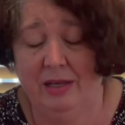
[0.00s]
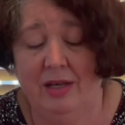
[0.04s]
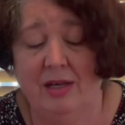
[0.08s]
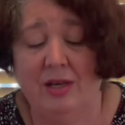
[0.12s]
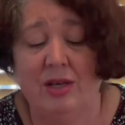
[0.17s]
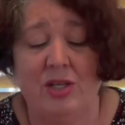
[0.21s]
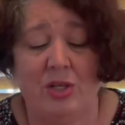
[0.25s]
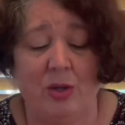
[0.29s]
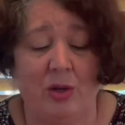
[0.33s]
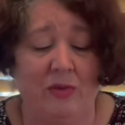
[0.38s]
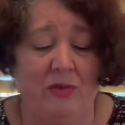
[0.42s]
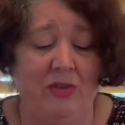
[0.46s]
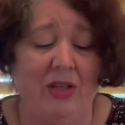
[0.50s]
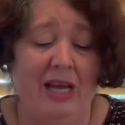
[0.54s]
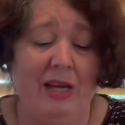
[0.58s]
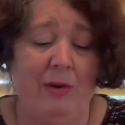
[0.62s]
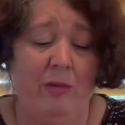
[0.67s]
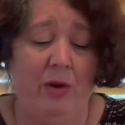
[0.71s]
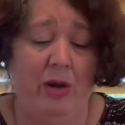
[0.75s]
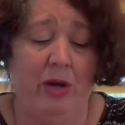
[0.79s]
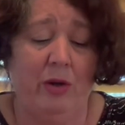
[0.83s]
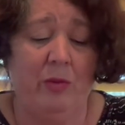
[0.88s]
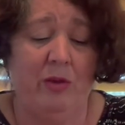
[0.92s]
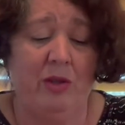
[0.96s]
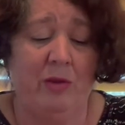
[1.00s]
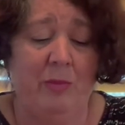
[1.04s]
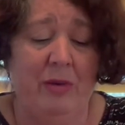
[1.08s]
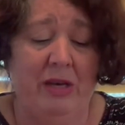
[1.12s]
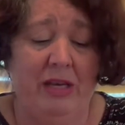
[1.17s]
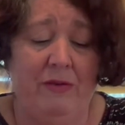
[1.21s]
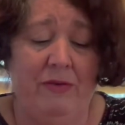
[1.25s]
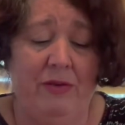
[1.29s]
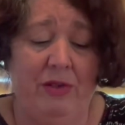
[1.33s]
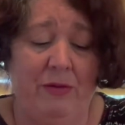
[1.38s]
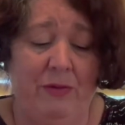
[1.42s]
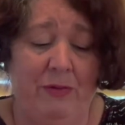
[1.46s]
So if they work with me
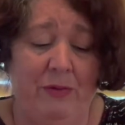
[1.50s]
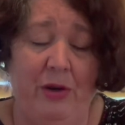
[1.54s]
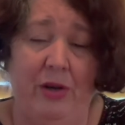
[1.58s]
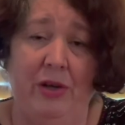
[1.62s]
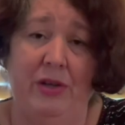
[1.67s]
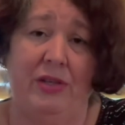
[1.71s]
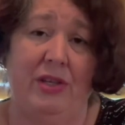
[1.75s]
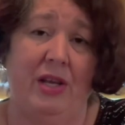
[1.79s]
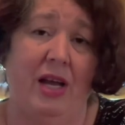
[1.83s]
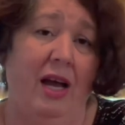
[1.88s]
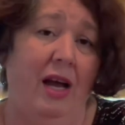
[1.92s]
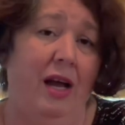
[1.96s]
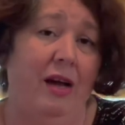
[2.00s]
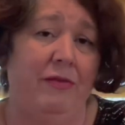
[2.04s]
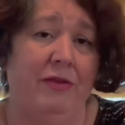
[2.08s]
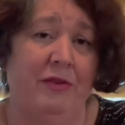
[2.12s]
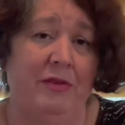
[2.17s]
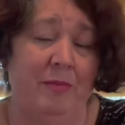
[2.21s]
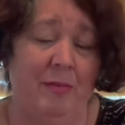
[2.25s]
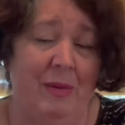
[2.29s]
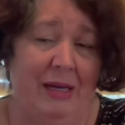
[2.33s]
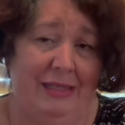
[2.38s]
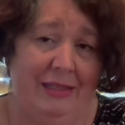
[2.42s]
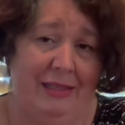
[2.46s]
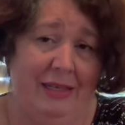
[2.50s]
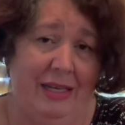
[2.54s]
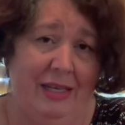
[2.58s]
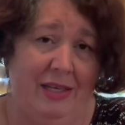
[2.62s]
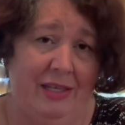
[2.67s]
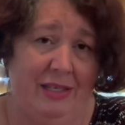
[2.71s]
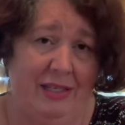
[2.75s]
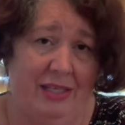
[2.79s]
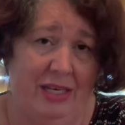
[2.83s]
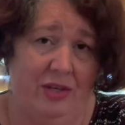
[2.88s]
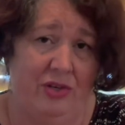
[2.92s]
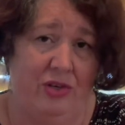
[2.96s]
for the first half of Monday's
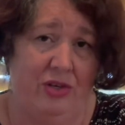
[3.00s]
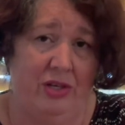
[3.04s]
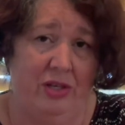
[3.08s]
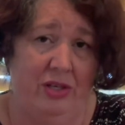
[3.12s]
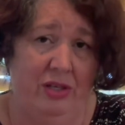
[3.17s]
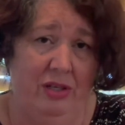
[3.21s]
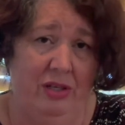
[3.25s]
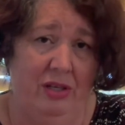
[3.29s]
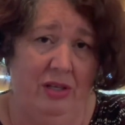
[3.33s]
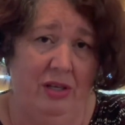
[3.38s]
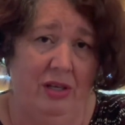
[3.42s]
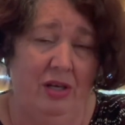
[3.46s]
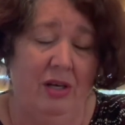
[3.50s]
session,